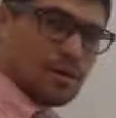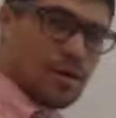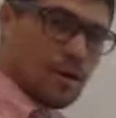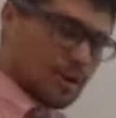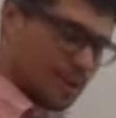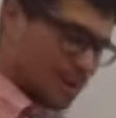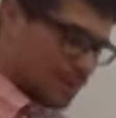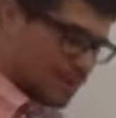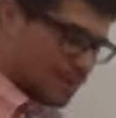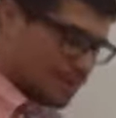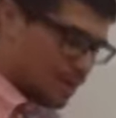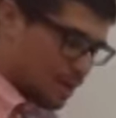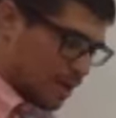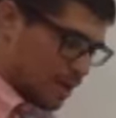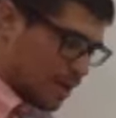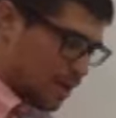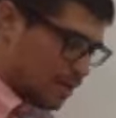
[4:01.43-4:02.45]
Okay,
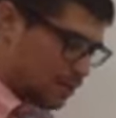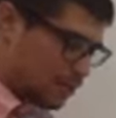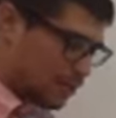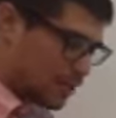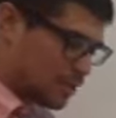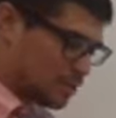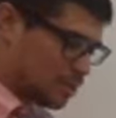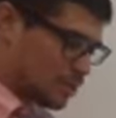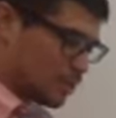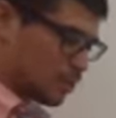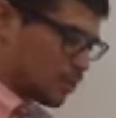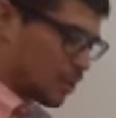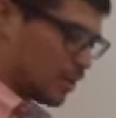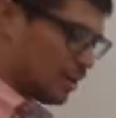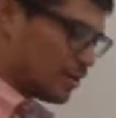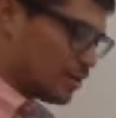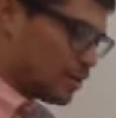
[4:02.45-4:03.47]
for this one, we're
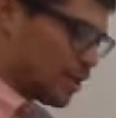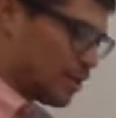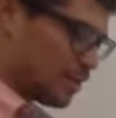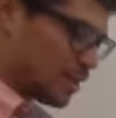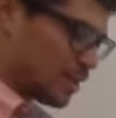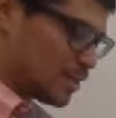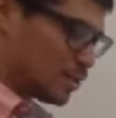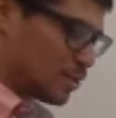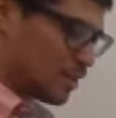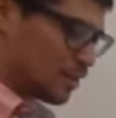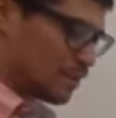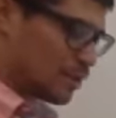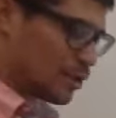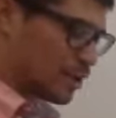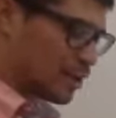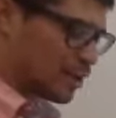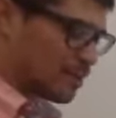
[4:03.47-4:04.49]
going to jump into
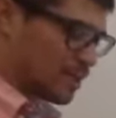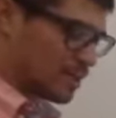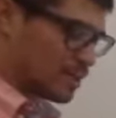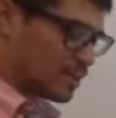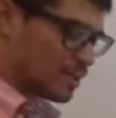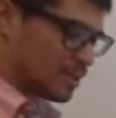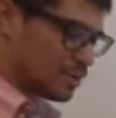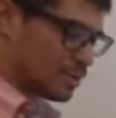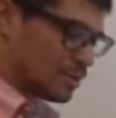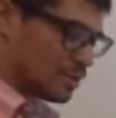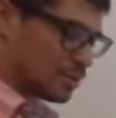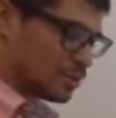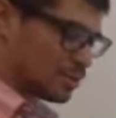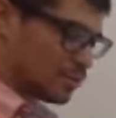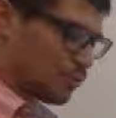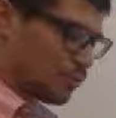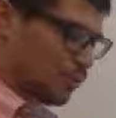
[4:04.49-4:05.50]
converting mixed
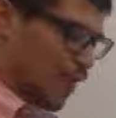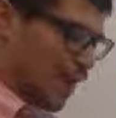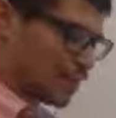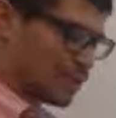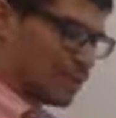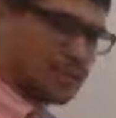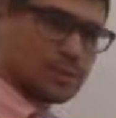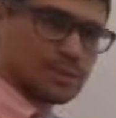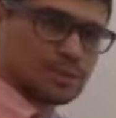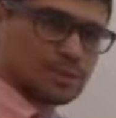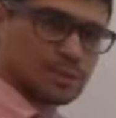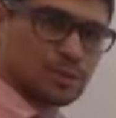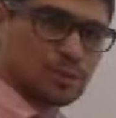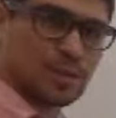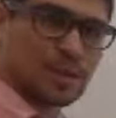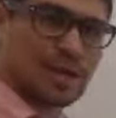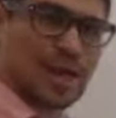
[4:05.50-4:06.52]
numbers to fractions.
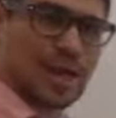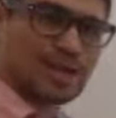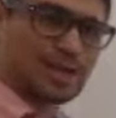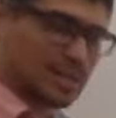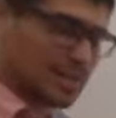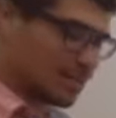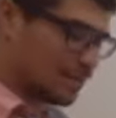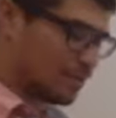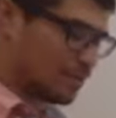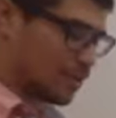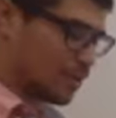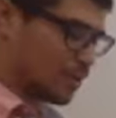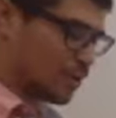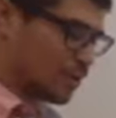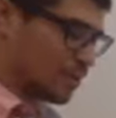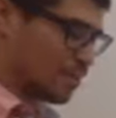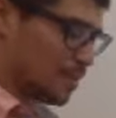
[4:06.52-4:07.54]
So we're going to actually
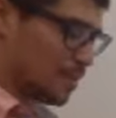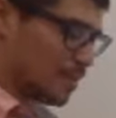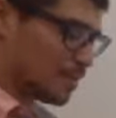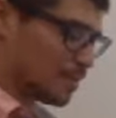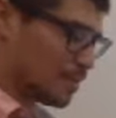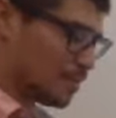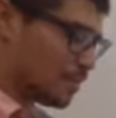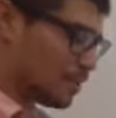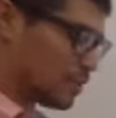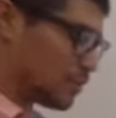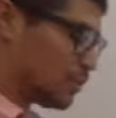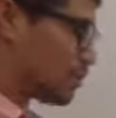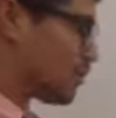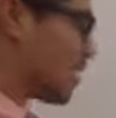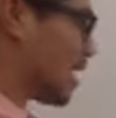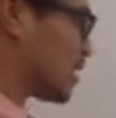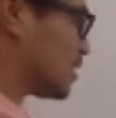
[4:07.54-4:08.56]
convert the mixed number to the
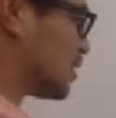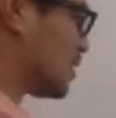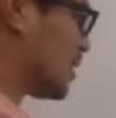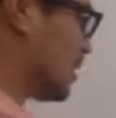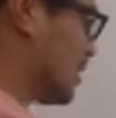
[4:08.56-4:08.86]
fraction.